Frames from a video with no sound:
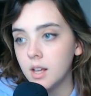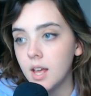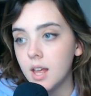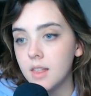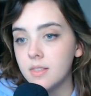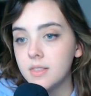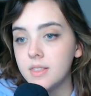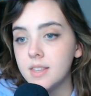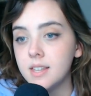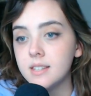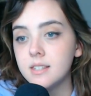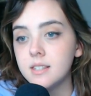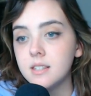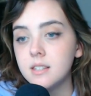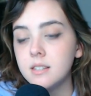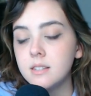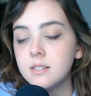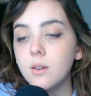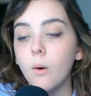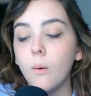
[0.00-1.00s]
This
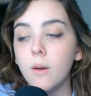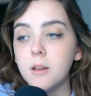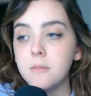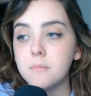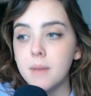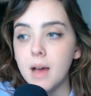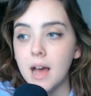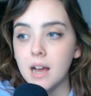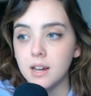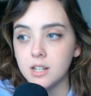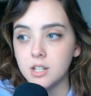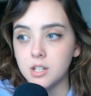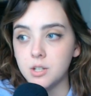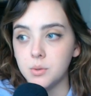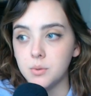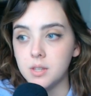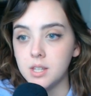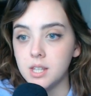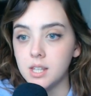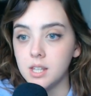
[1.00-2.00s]
is going back
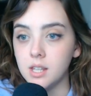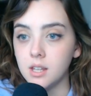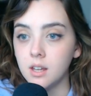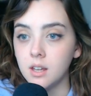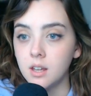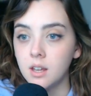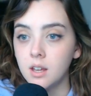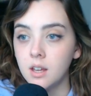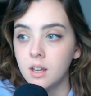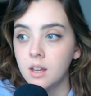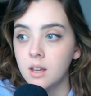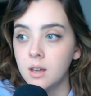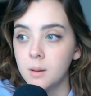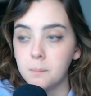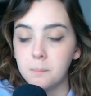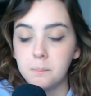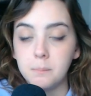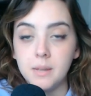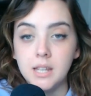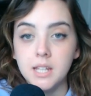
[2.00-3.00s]
to the
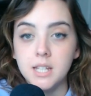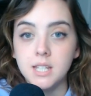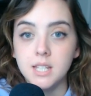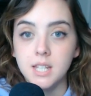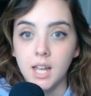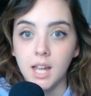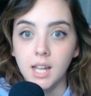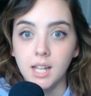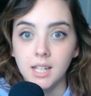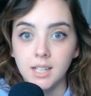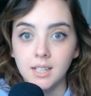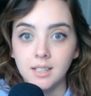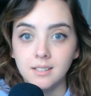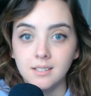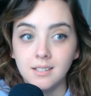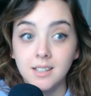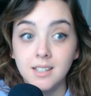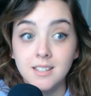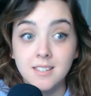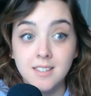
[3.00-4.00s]
me
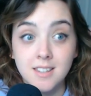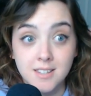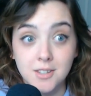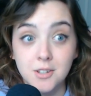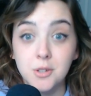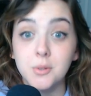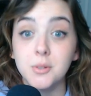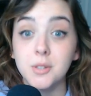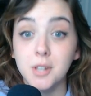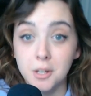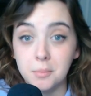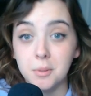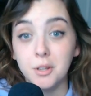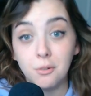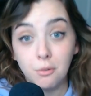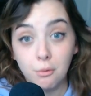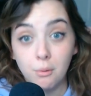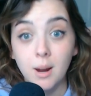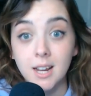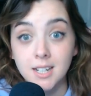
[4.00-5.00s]
saying season two is going to be
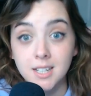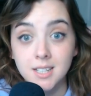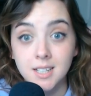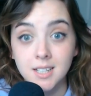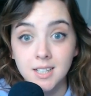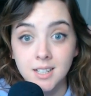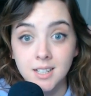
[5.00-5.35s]
great.